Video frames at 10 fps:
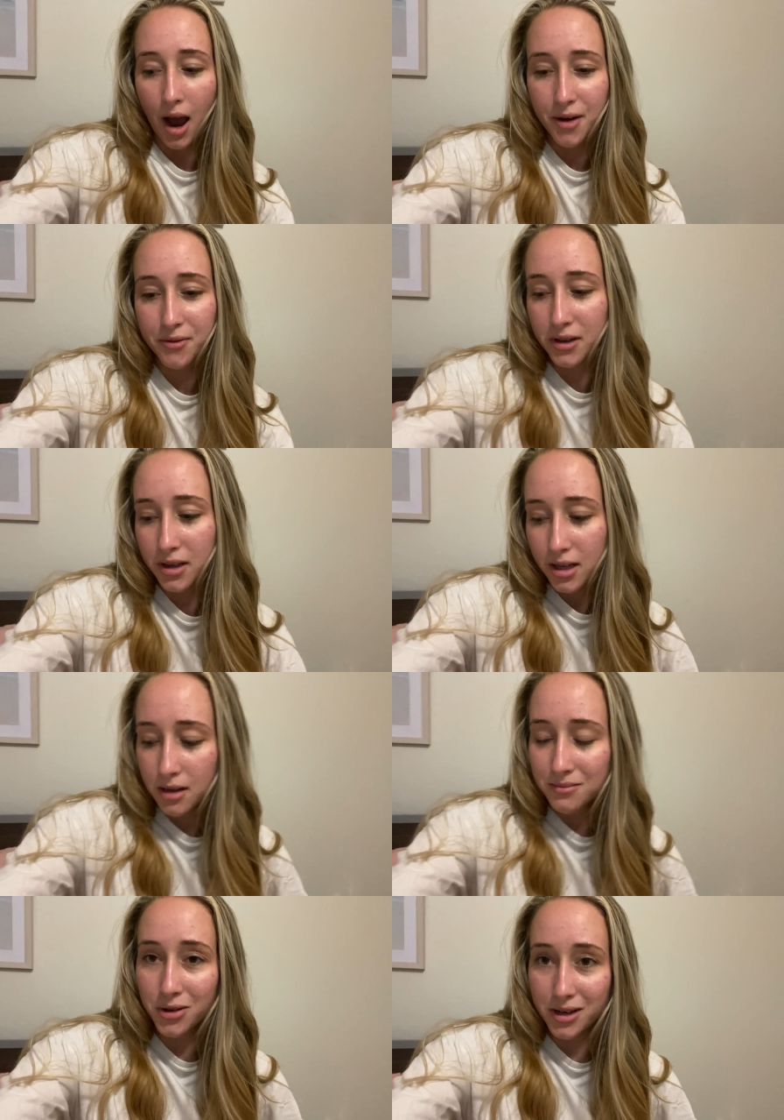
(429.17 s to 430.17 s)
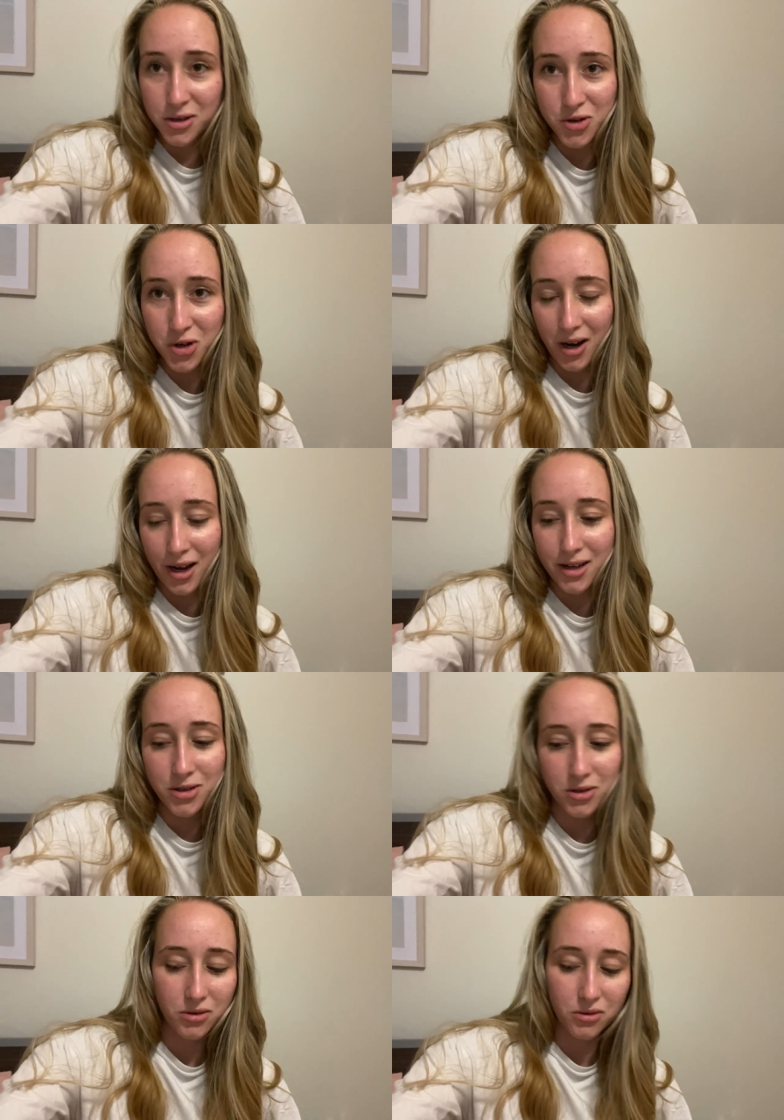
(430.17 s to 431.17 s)
I really am going to try
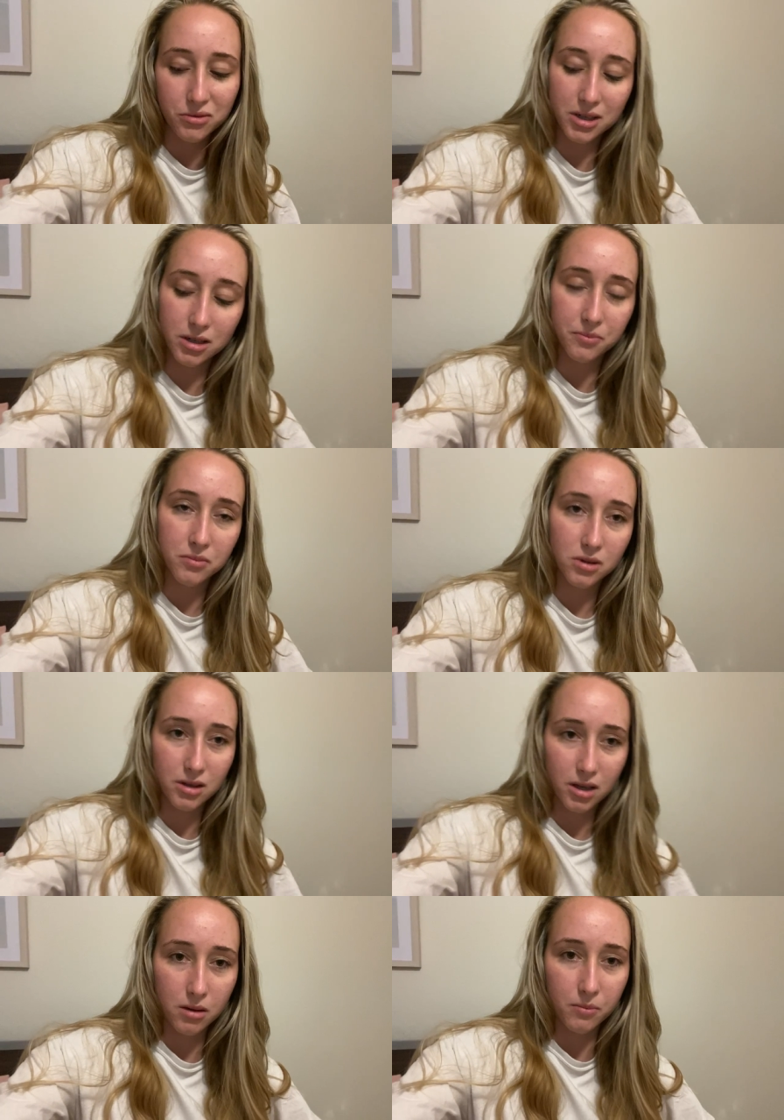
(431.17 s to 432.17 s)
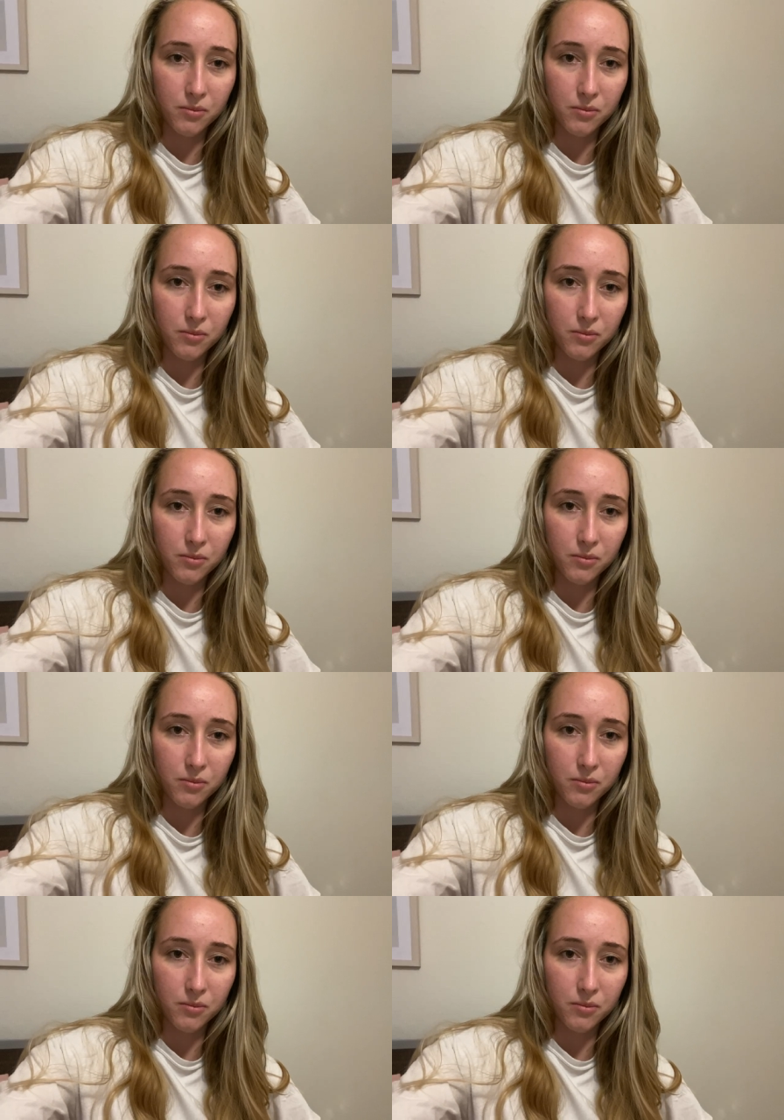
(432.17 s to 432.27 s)
to get up the